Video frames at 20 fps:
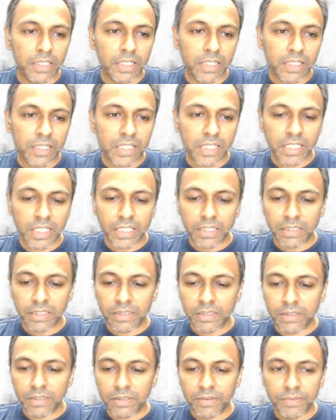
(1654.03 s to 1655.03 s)
Let us take
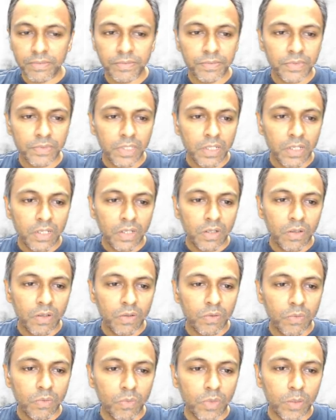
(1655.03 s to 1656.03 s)

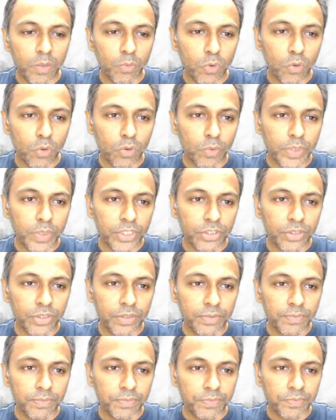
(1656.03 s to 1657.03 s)
one more
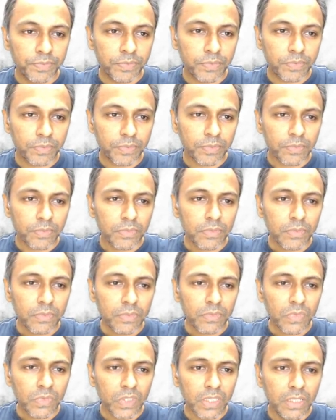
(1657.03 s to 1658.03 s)
question.
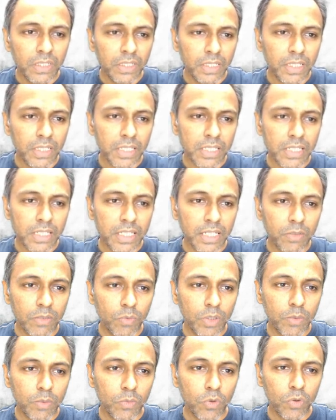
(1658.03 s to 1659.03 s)
Let us take
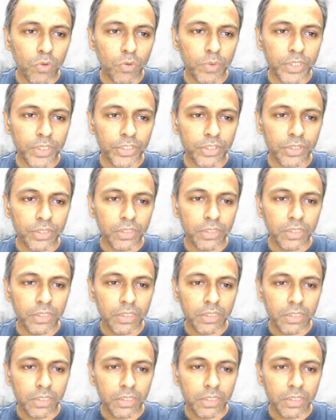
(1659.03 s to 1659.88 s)
more question.